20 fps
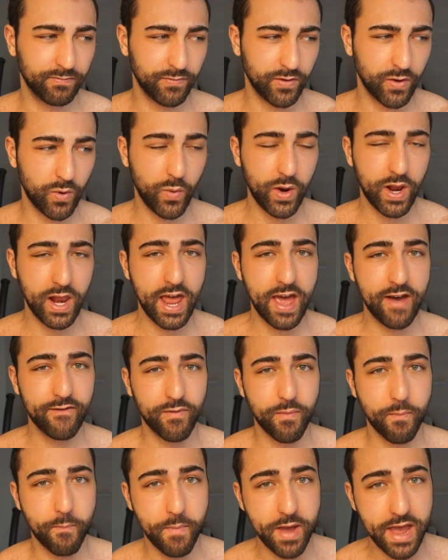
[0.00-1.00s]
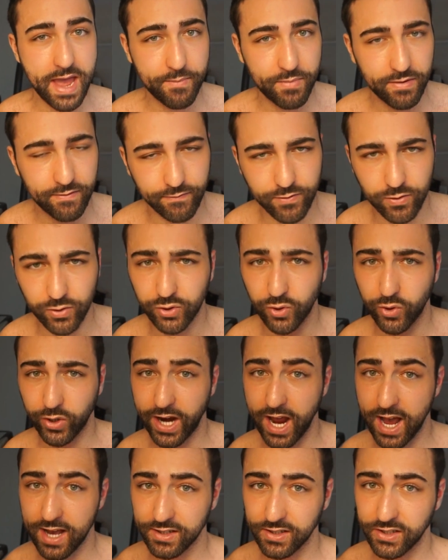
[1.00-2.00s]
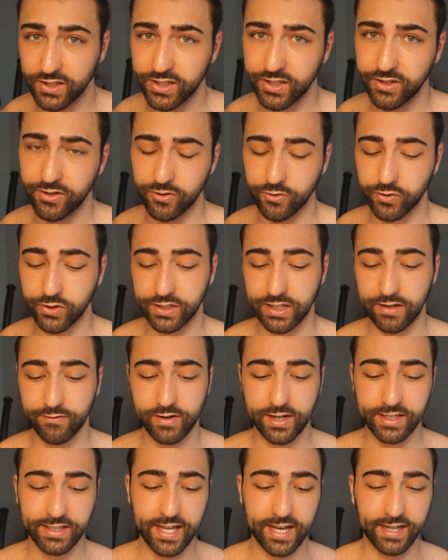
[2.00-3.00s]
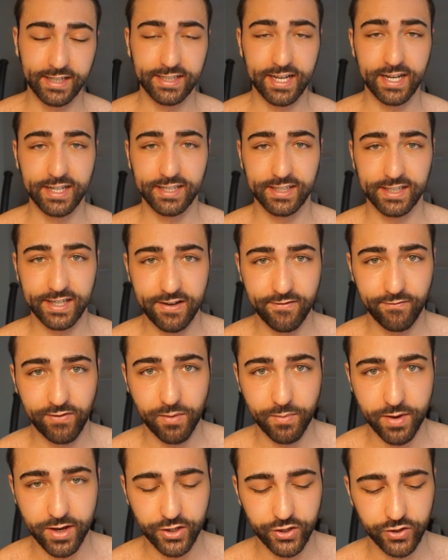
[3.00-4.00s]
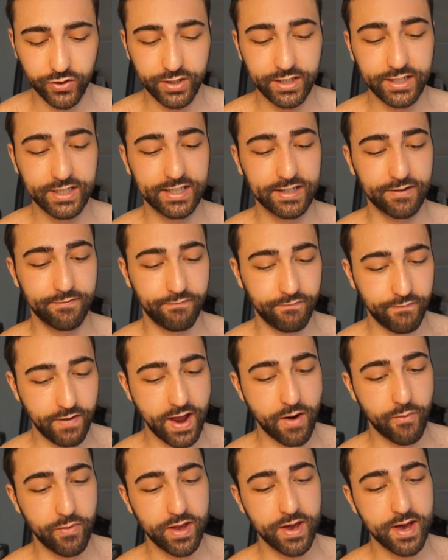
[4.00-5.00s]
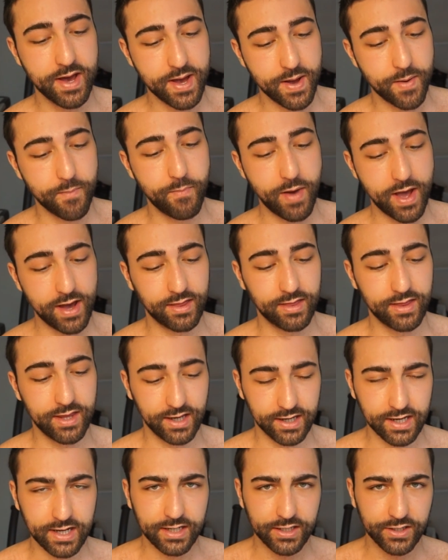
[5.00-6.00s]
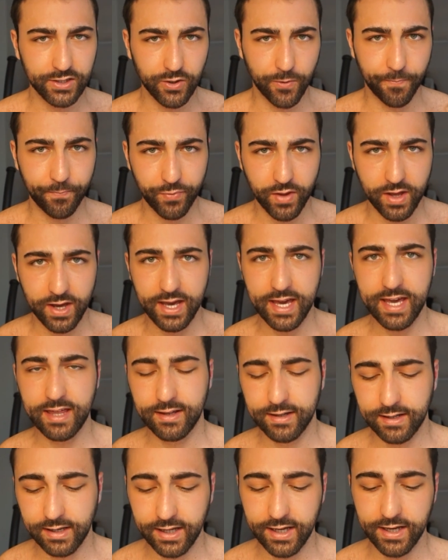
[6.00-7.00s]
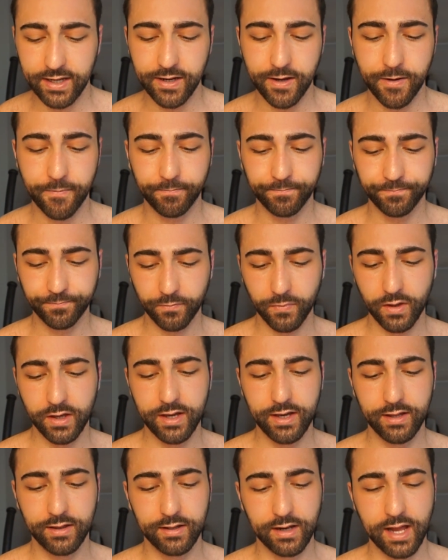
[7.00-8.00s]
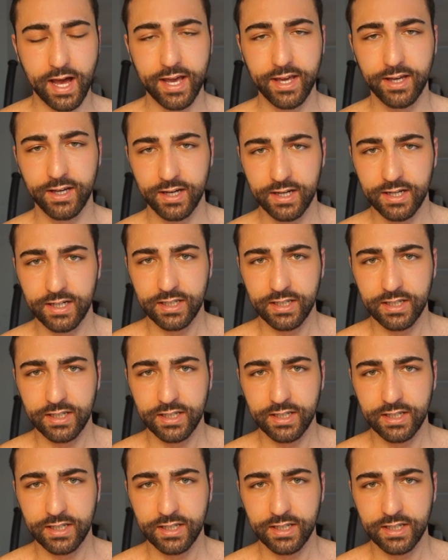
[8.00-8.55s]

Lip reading: will have maybe due to cancer or something like that. Inflammation is a very bad thing. So eat clean, eat like